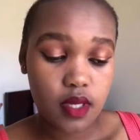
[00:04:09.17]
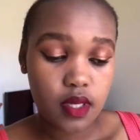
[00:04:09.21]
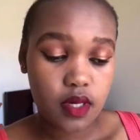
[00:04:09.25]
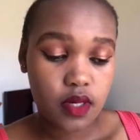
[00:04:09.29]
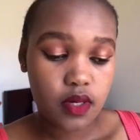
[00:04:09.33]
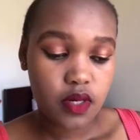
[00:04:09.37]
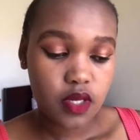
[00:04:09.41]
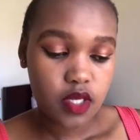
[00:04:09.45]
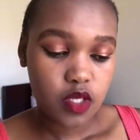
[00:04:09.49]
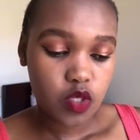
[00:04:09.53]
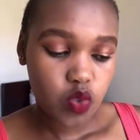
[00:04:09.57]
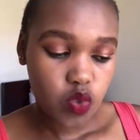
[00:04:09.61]

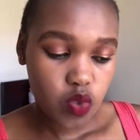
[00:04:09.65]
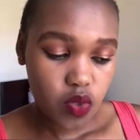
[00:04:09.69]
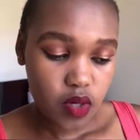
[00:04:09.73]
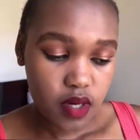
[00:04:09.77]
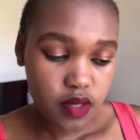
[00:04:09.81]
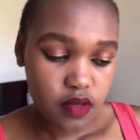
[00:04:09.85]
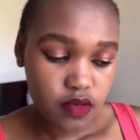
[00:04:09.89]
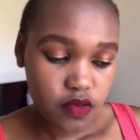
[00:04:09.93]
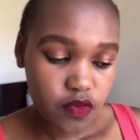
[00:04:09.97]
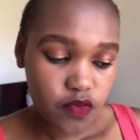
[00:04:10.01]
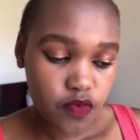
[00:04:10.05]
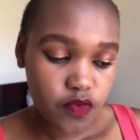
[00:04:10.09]

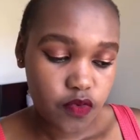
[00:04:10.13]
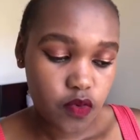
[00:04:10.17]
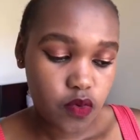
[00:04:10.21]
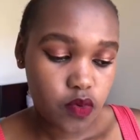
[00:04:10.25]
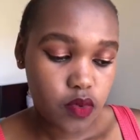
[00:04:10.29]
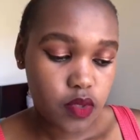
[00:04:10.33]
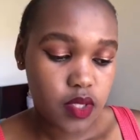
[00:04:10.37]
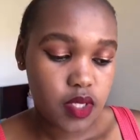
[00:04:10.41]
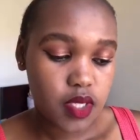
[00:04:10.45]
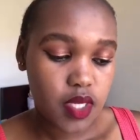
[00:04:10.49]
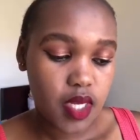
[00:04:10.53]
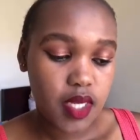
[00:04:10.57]
restaurant
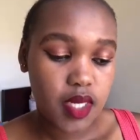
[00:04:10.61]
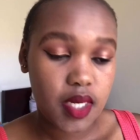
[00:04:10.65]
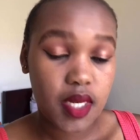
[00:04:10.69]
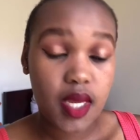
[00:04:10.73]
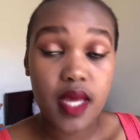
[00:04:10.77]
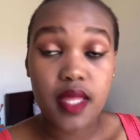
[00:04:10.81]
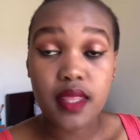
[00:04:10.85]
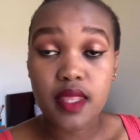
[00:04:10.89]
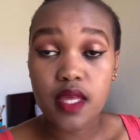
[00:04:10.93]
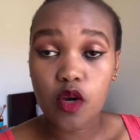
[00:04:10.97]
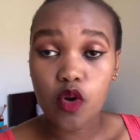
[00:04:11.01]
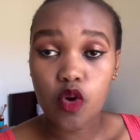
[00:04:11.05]
foods and
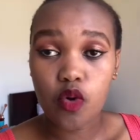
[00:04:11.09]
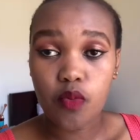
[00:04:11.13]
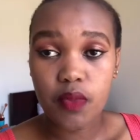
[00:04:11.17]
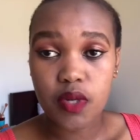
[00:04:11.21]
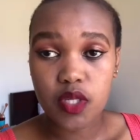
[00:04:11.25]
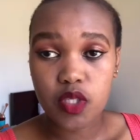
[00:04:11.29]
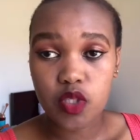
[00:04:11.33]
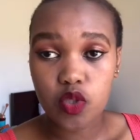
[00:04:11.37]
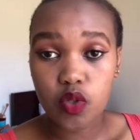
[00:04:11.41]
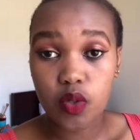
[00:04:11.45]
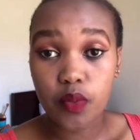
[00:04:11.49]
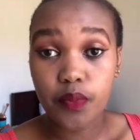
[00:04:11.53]
other
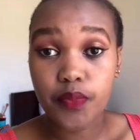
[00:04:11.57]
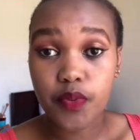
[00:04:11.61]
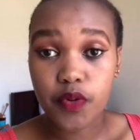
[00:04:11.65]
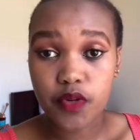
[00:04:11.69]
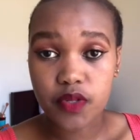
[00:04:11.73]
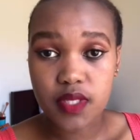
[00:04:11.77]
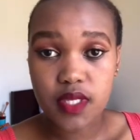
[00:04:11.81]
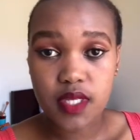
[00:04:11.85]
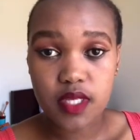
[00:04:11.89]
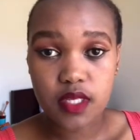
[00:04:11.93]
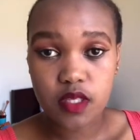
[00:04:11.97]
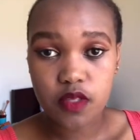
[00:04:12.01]
commercial
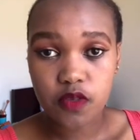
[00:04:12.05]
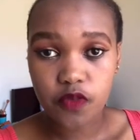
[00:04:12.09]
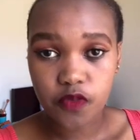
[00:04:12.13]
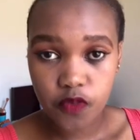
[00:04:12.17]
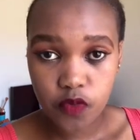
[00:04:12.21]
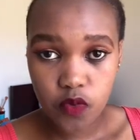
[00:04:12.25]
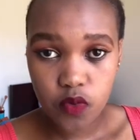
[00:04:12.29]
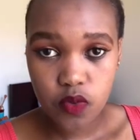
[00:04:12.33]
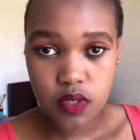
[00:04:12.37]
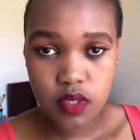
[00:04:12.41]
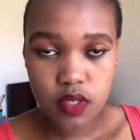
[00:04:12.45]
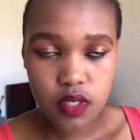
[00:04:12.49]
processed
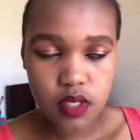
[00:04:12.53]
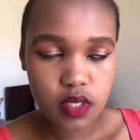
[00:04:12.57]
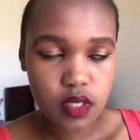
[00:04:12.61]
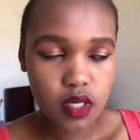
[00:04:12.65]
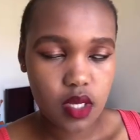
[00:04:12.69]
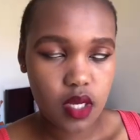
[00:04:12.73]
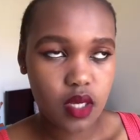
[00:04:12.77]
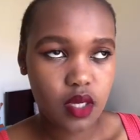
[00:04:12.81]
foods